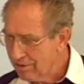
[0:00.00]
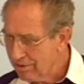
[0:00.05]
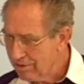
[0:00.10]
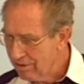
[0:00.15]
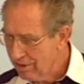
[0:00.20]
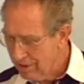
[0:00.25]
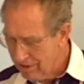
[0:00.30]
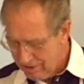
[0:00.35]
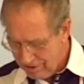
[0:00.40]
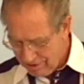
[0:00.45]

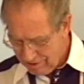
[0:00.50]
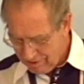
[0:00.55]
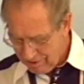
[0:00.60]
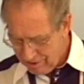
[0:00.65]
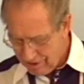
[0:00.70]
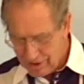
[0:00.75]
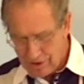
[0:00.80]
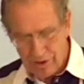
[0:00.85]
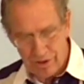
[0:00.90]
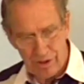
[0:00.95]
It's
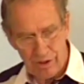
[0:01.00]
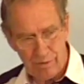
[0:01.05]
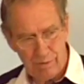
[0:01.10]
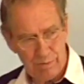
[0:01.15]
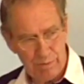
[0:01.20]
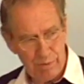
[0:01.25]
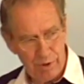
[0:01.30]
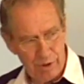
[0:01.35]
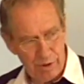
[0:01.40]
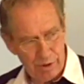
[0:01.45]

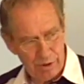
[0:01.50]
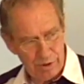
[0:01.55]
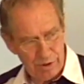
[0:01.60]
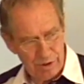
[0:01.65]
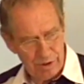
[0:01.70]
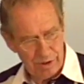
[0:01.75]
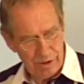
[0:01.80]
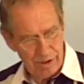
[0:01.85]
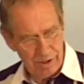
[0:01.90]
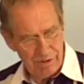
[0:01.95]
composed of
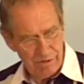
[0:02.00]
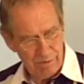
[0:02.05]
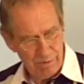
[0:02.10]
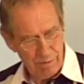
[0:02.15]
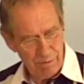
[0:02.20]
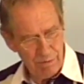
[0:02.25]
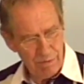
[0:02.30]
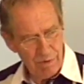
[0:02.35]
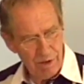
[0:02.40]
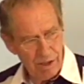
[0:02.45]

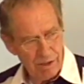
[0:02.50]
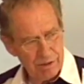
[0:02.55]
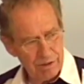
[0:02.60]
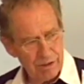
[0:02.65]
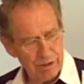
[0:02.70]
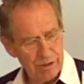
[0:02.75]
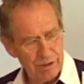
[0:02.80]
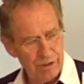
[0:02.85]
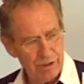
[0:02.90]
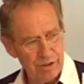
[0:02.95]
multitudes of
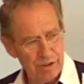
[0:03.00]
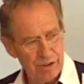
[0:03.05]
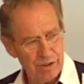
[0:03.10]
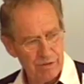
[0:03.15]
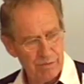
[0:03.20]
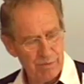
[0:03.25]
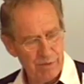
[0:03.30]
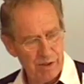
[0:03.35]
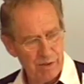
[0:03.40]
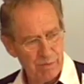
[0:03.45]

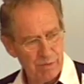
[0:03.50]
members.